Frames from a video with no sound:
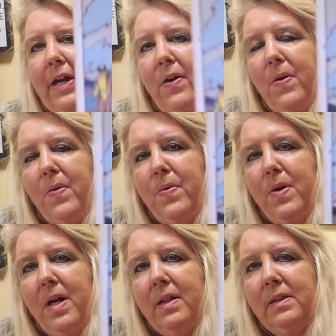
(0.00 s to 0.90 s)

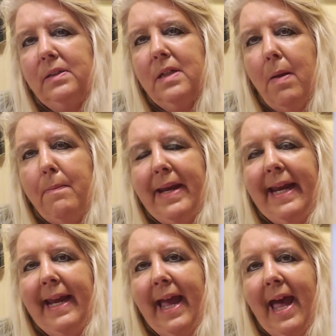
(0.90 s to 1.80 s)
go.
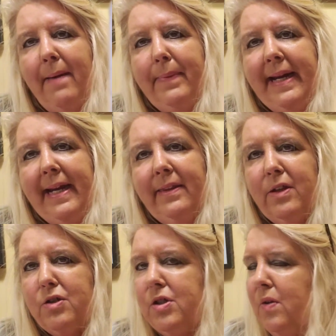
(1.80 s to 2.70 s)
Be happy.
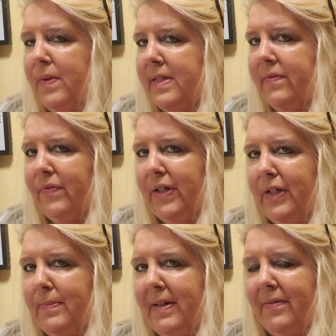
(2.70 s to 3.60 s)
There's no reason for you
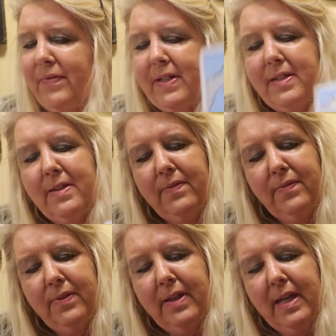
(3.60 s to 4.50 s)
to be defensive.
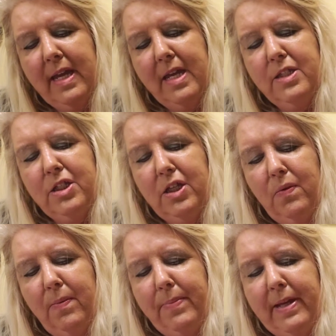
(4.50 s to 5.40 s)

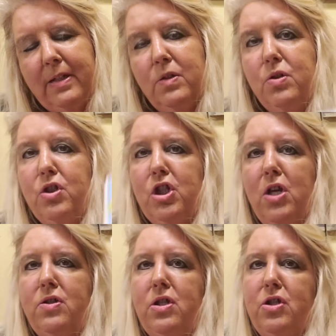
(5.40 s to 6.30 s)
Two of Pentacles
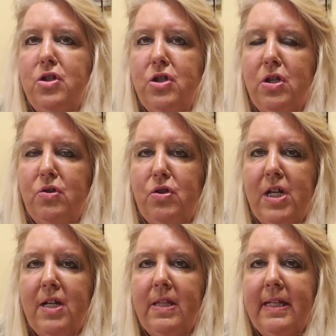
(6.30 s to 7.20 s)
shows that you're still
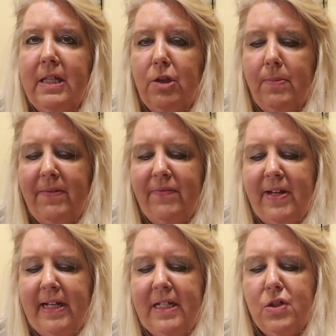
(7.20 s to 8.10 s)
juggling a little bit
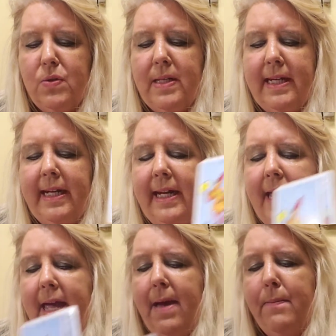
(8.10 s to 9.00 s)
financially.
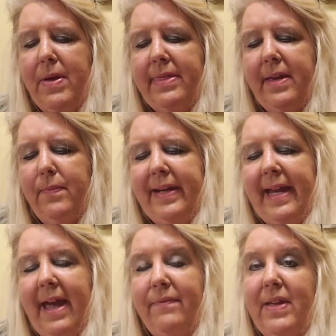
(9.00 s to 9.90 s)
But then we
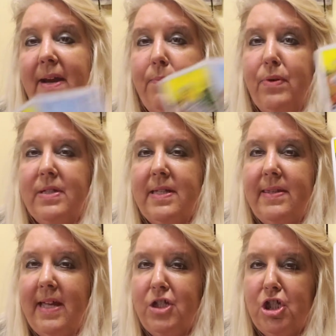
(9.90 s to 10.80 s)
have the Empress, and
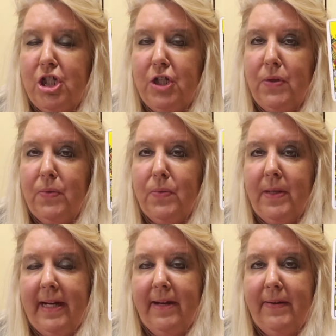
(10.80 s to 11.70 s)
that's you,
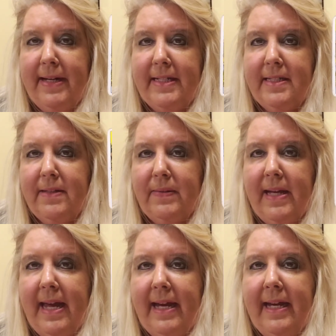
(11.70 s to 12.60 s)
Aries,
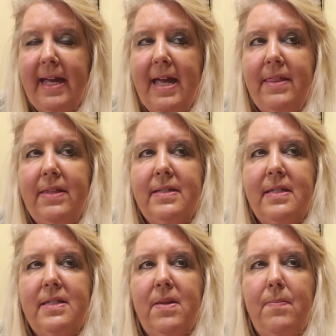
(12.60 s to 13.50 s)
okay? This
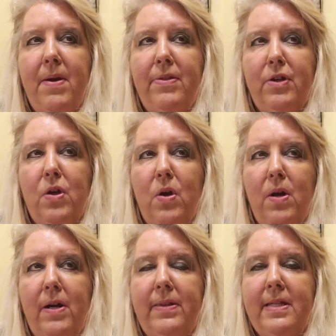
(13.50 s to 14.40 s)
is the Mother
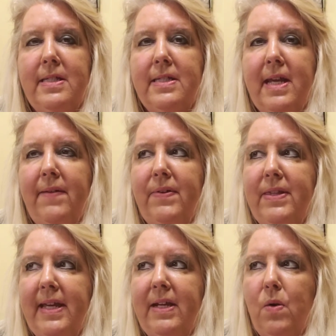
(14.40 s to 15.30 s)
card. This is
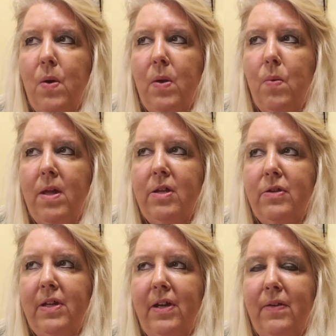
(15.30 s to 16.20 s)
everything going well
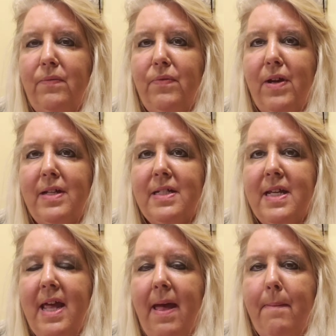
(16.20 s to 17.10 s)
on the home front.
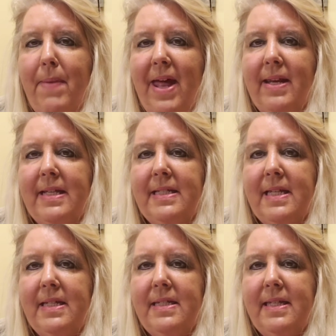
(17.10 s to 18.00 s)

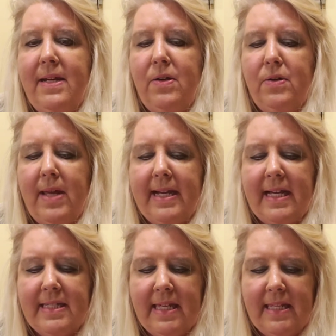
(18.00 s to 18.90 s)
Balance, centered. Like
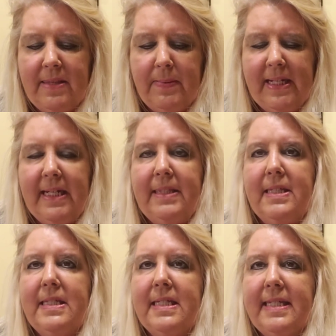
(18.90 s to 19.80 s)
I said in the beginning,
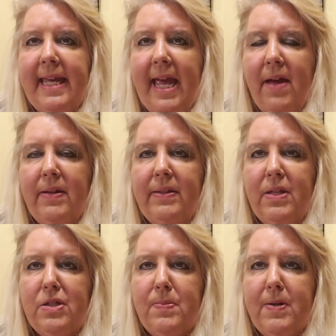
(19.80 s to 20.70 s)
this is counting
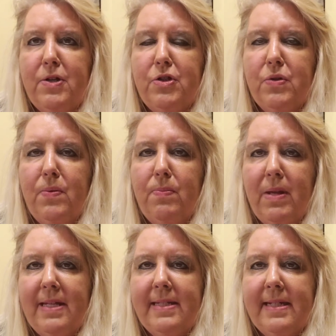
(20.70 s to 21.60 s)
the spiritual
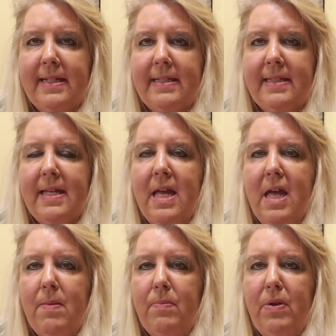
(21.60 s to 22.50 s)
blessings
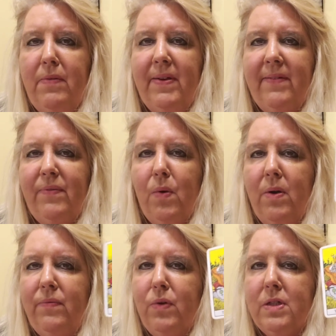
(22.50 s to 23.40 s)
Moving
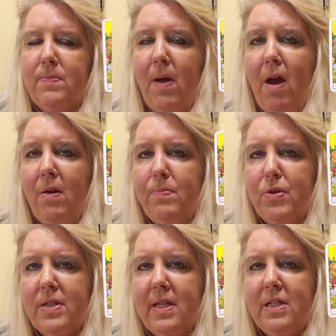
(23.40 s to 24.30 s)
forward, for a small
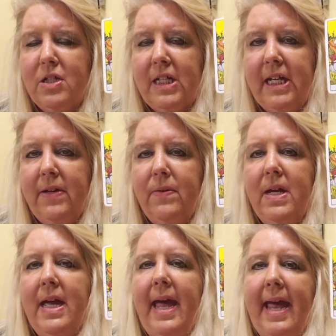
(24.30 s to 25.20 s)
percentage of you,
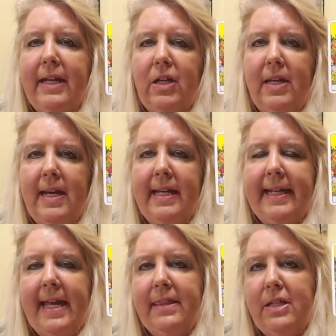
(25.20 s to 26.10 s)
it could
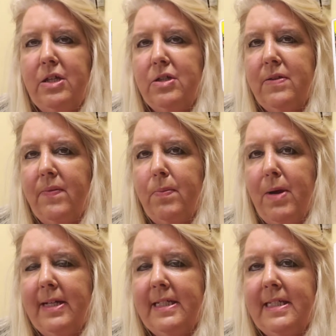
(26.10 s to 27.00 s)
indicate the news of a
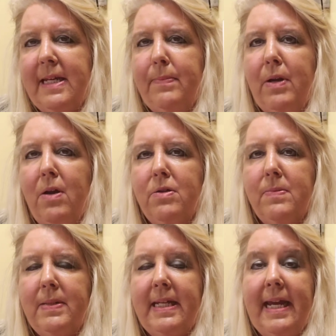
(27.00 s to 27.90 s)
pregnancy, but
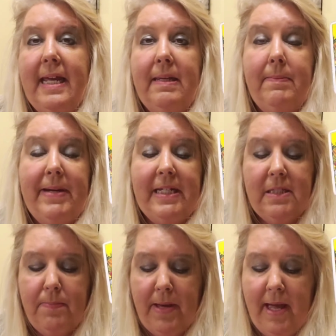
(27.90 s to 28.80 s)
ultimately it
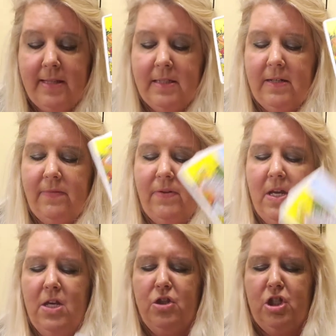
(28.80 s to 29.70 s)
means positive
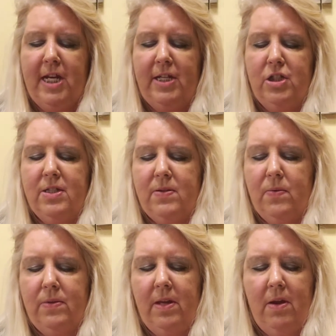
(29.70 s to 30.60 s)
changes
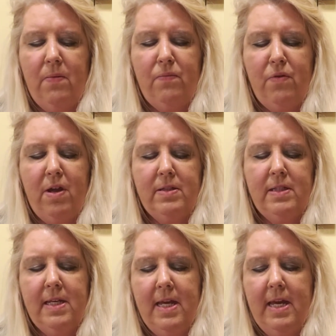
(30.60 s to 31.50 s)
on the home
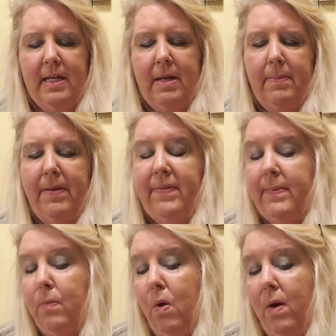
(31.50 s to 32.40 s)
front. Now, maybe
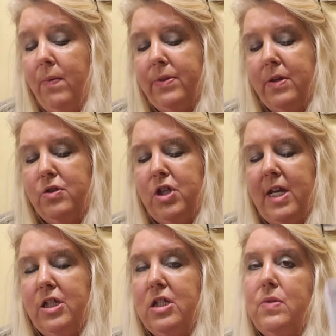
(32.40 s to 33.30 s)
more with those
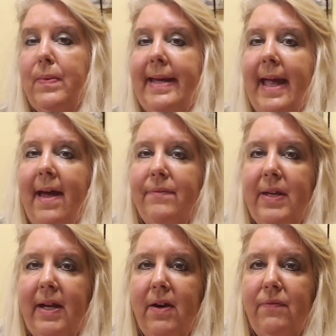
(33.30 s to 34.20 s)
changes, we have
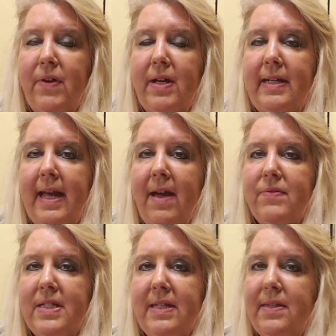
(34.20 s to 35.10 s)
the Hierophant. Now, I've
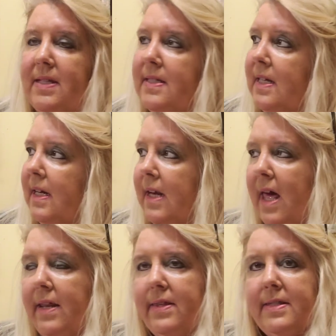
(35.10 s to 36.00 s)
seen this in a
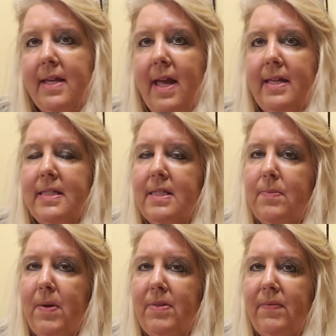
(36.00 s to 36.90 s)
lot of the signs in the
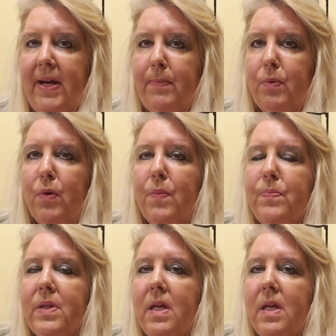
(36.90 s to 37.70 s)
month of April.